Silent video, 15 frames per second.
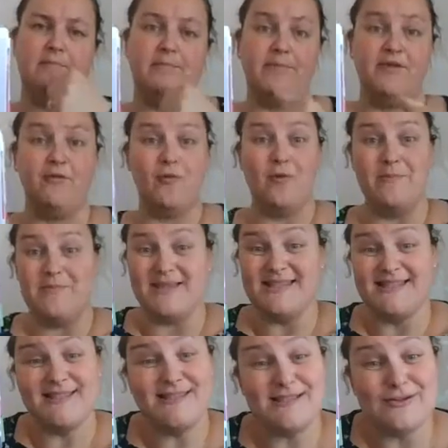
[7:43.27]
Before
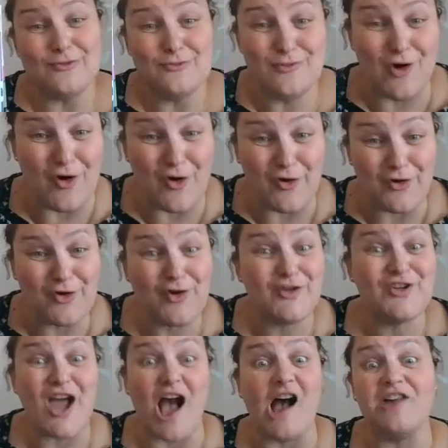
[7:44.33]
Mr. Wrong
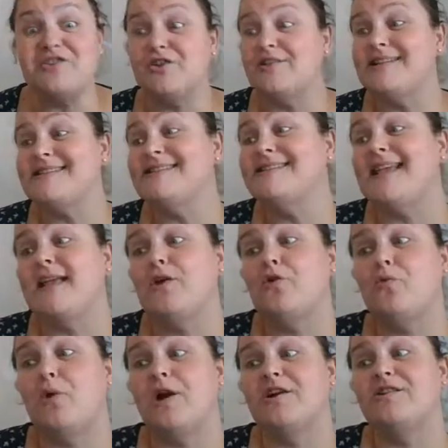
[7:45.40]
could utter a
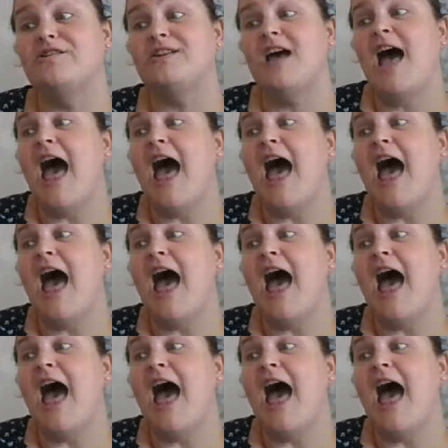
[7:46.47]
single word,